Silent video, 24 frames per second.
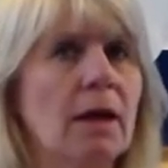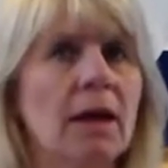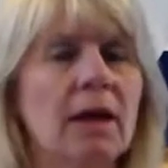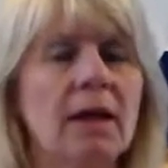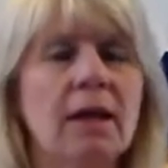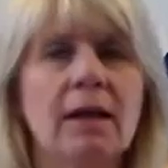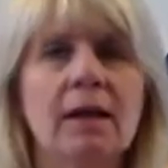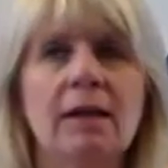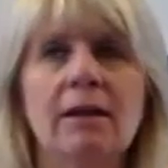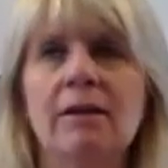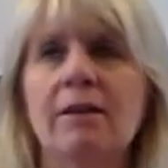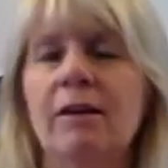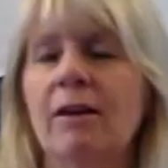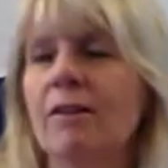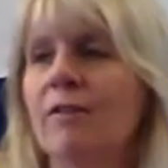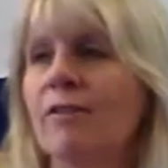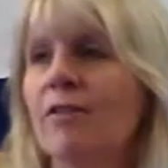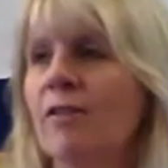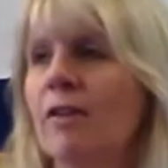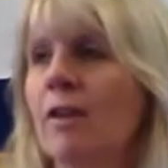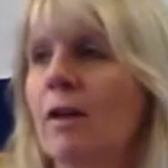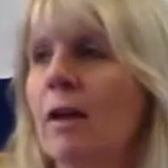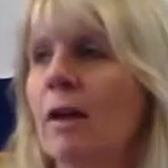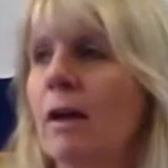and he
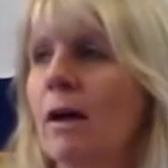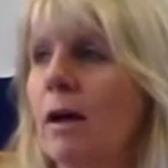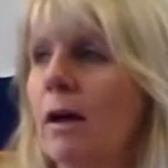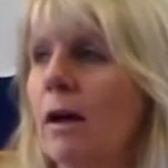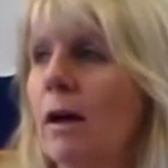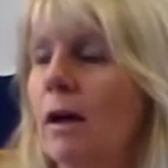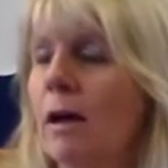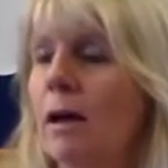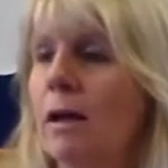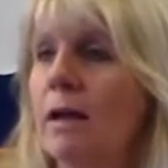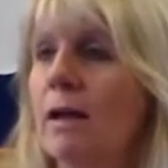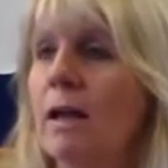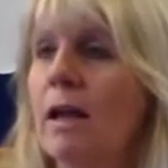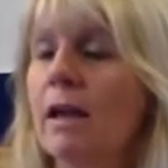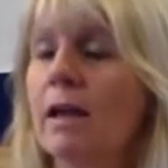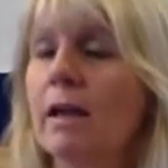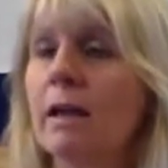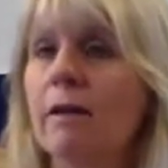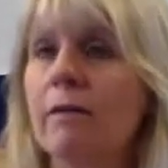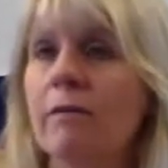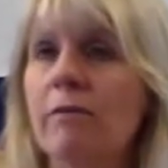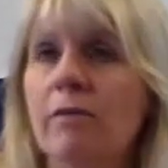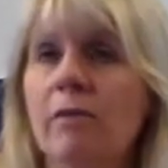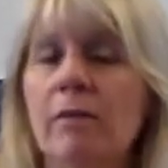does
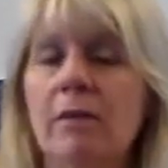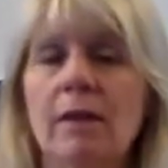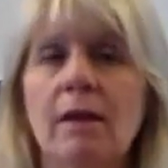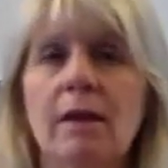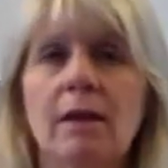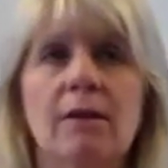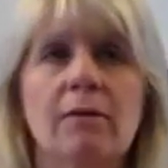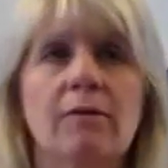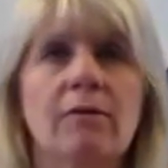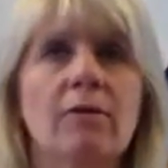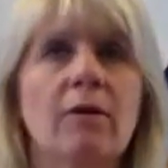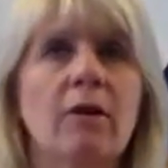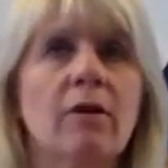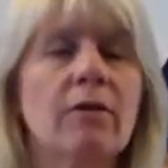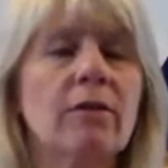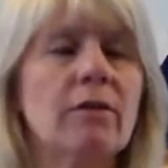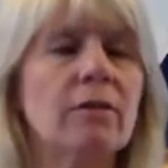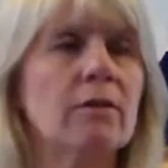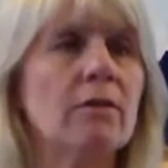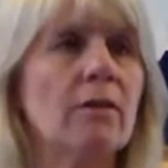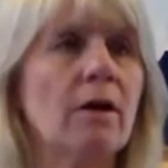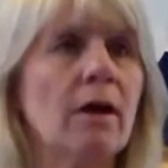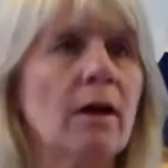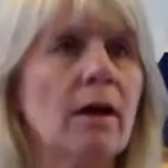negative things all
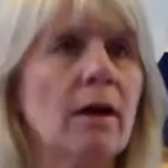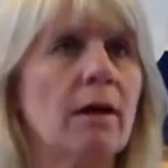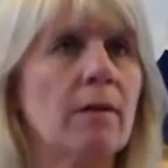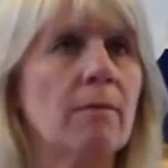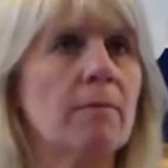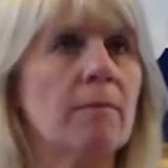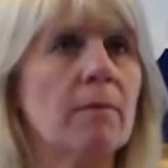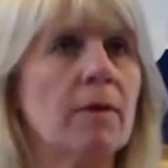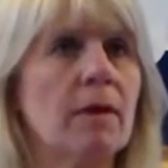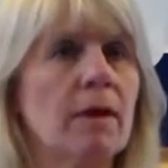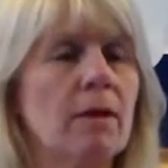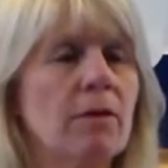the time.